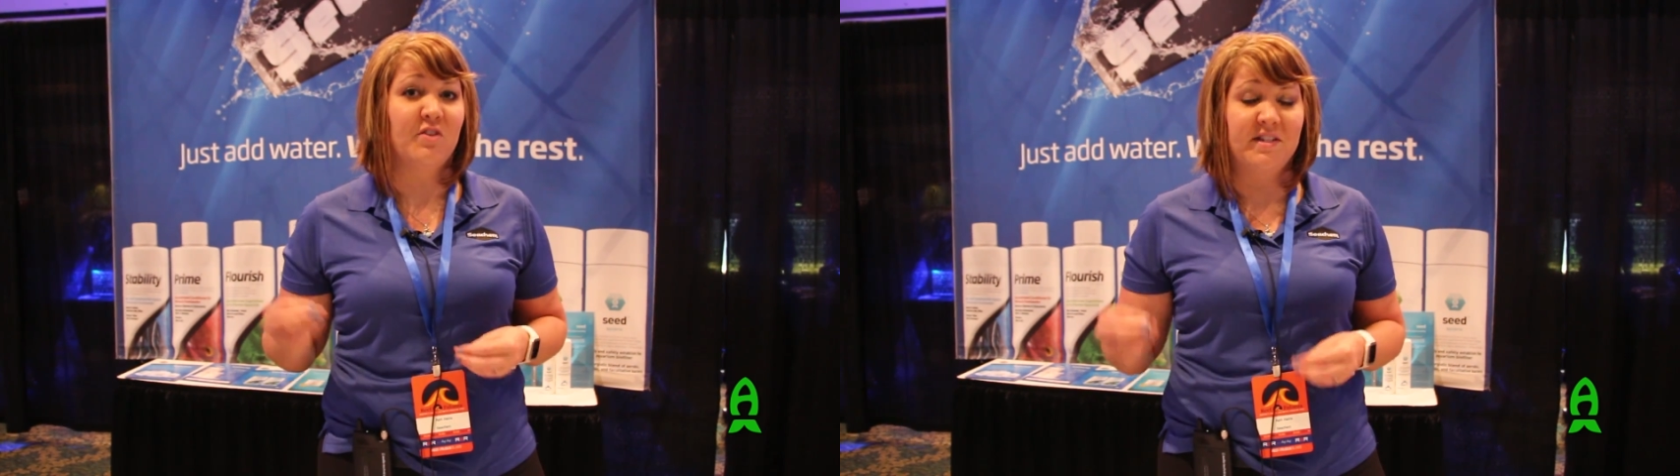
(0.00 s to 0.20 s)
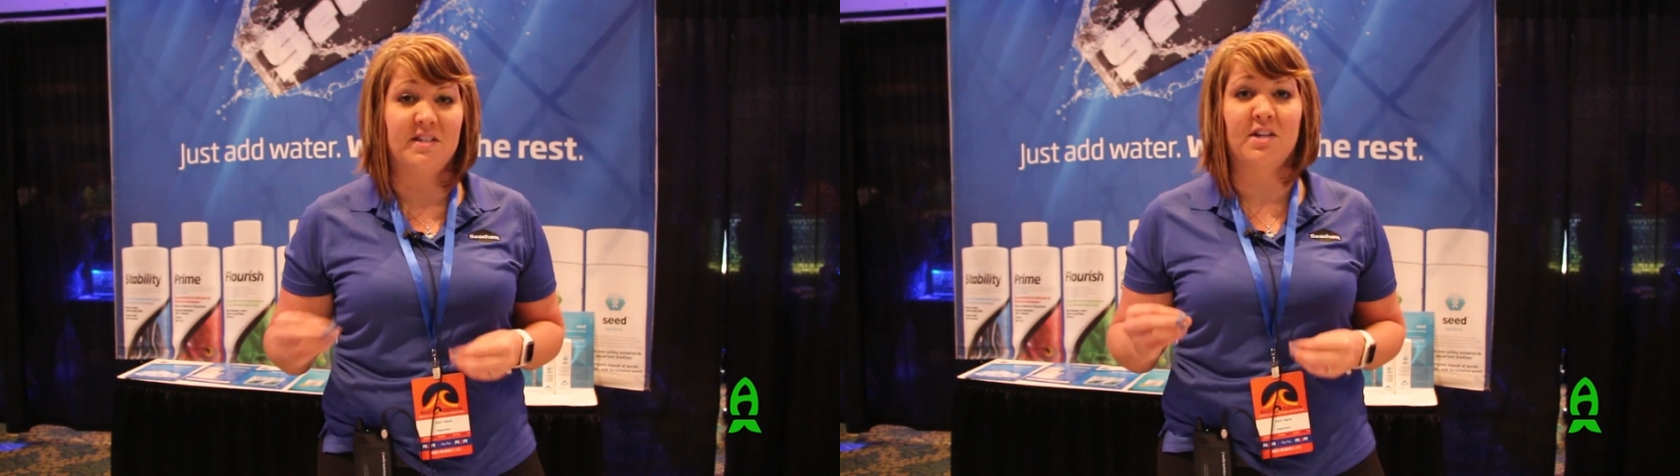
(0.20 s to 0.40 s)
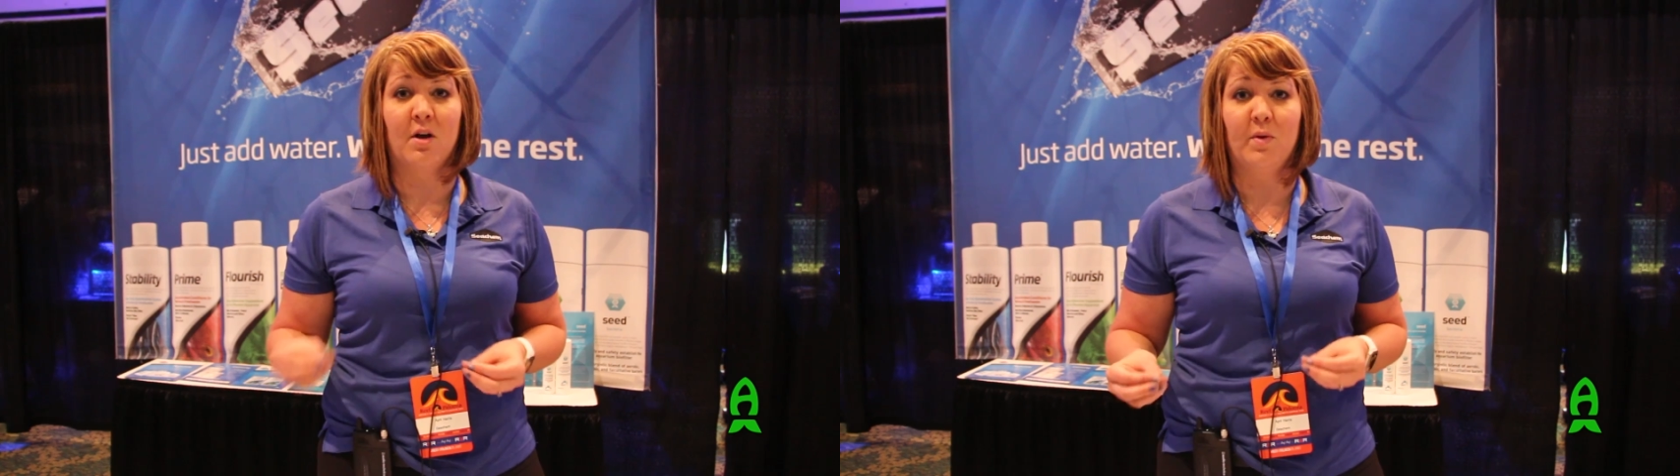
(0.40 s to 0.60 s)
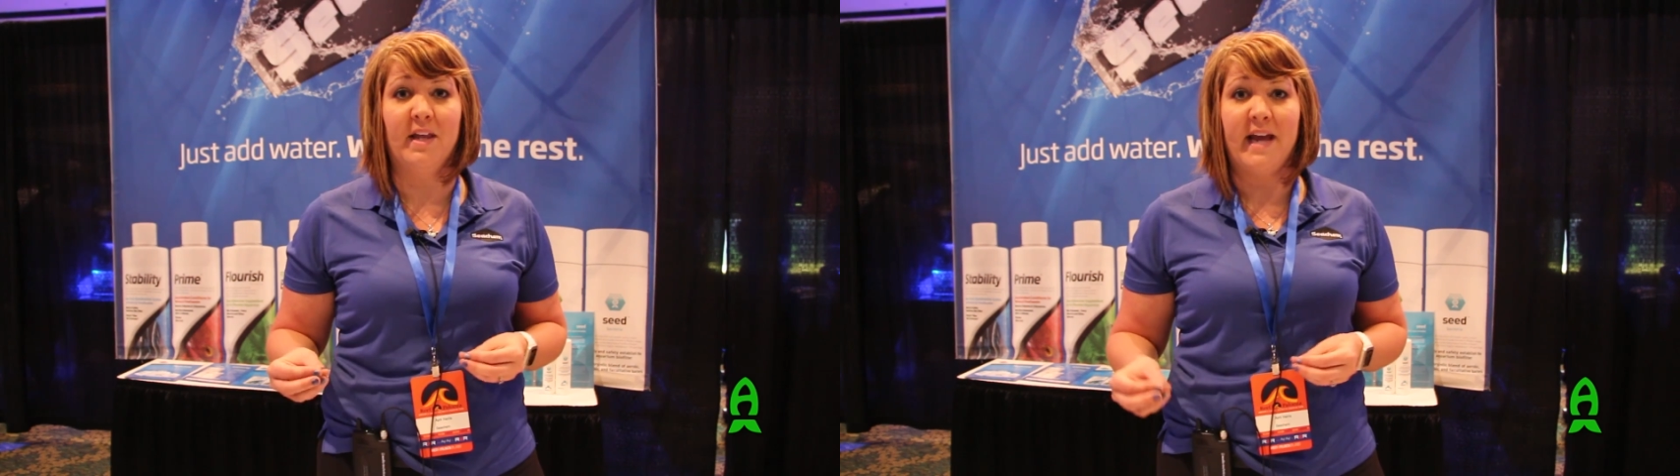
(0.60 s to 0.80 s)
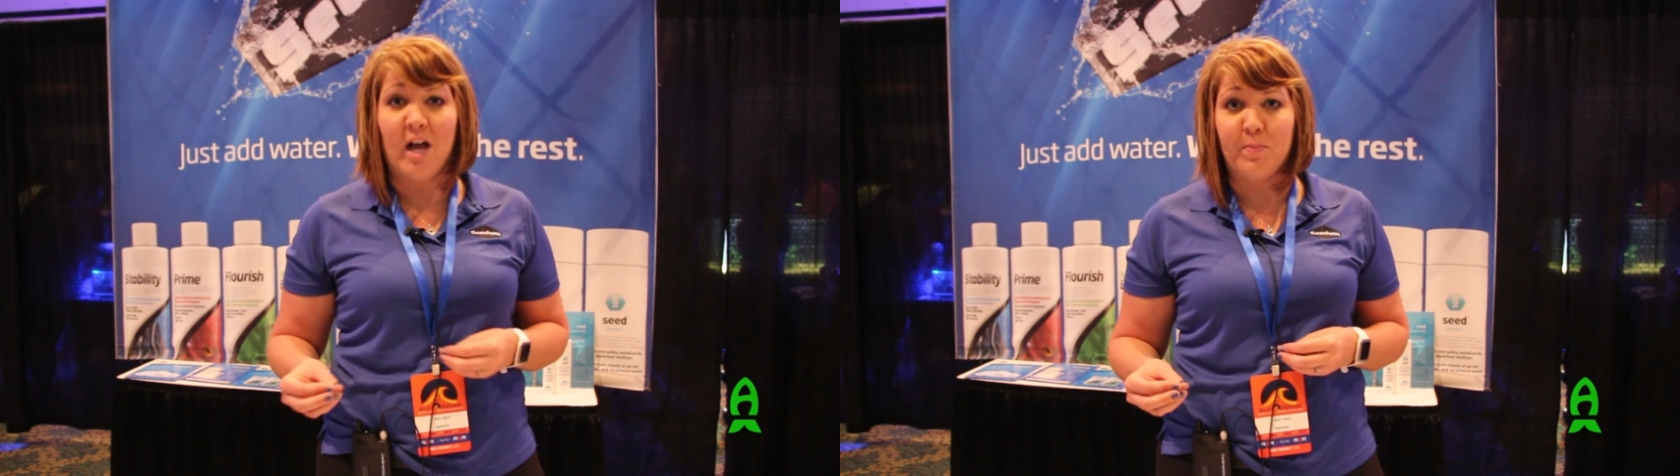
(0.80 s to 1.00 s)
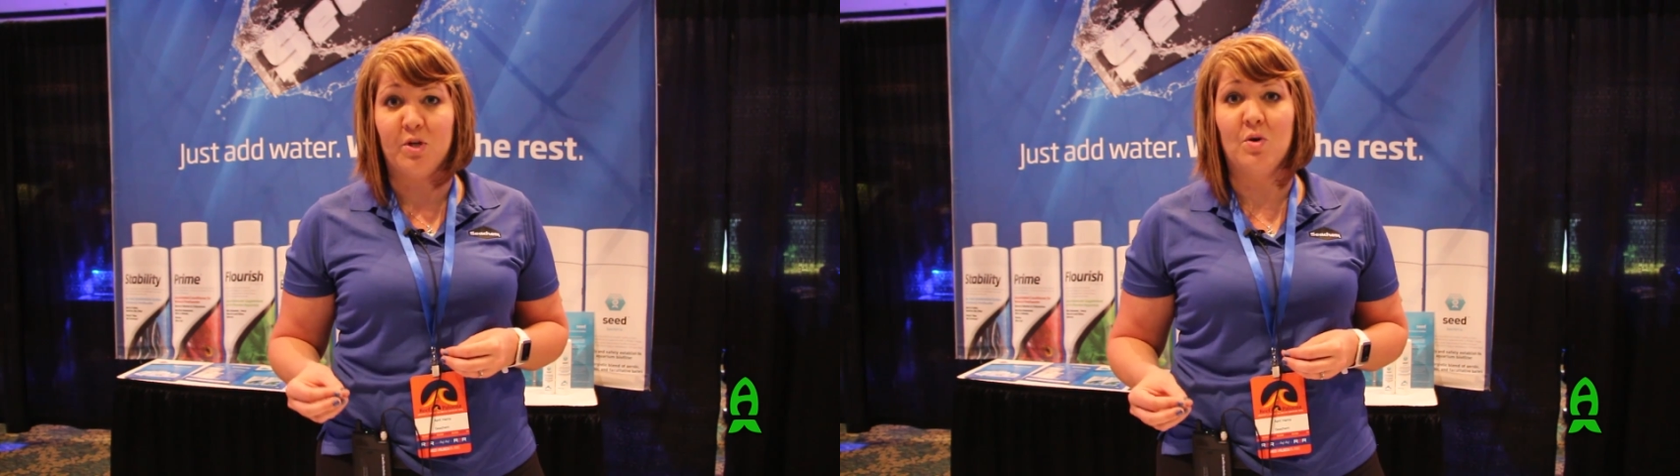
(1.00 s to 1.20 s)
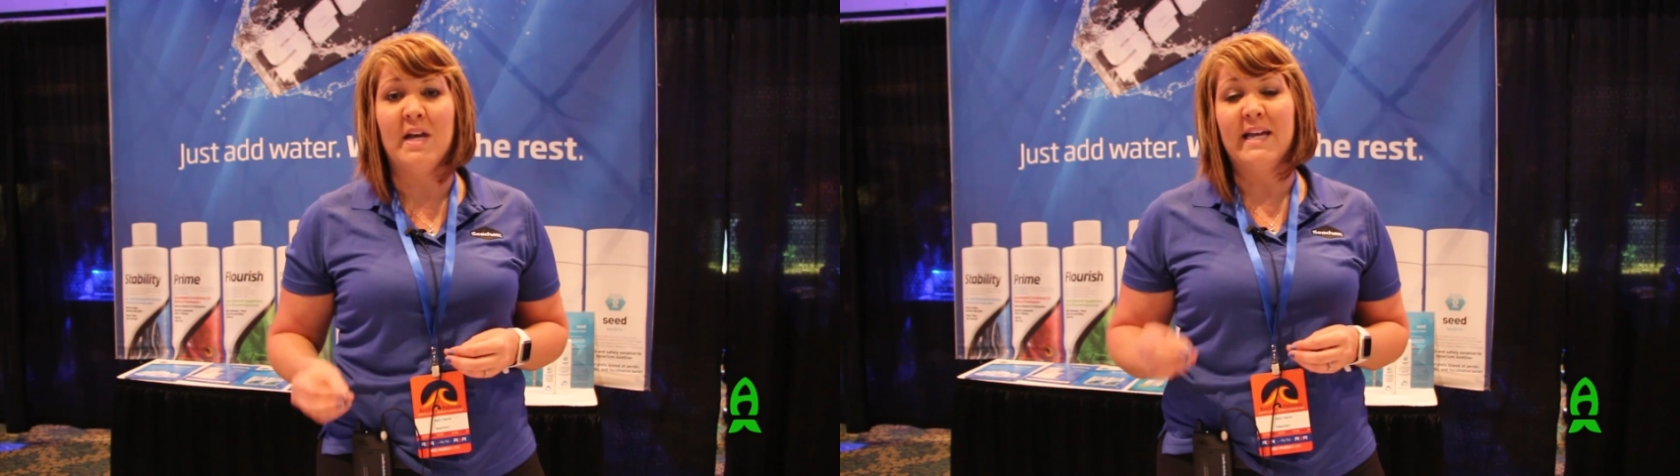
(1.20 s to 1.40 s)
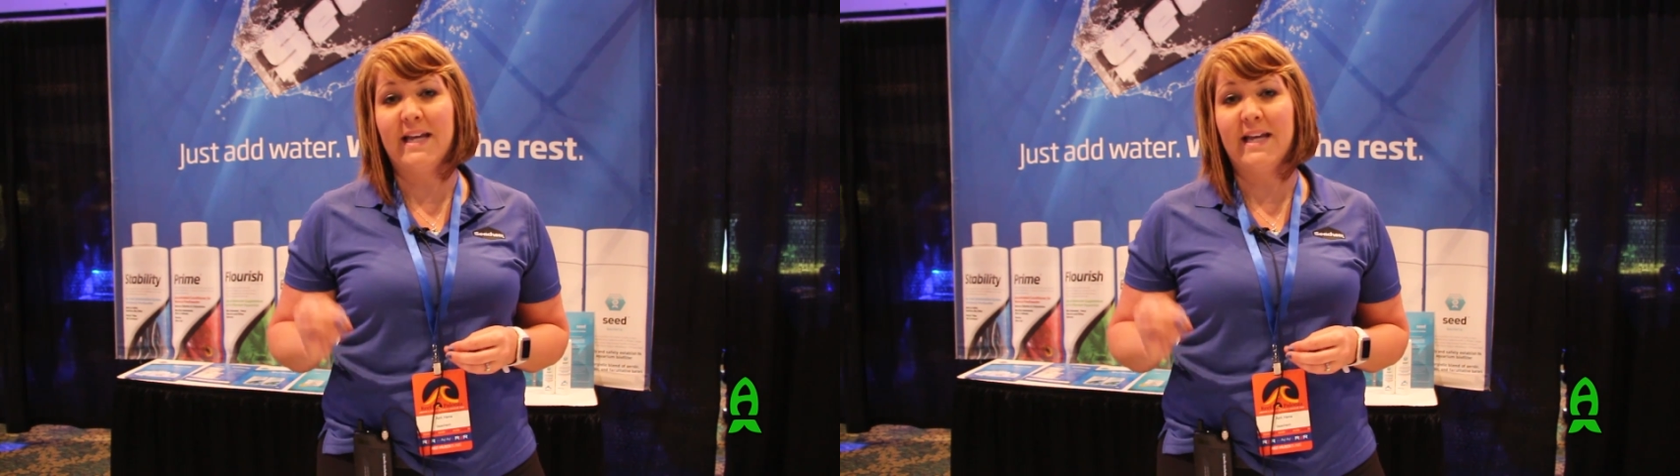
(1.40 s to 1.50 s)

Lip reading: So this is going to really help you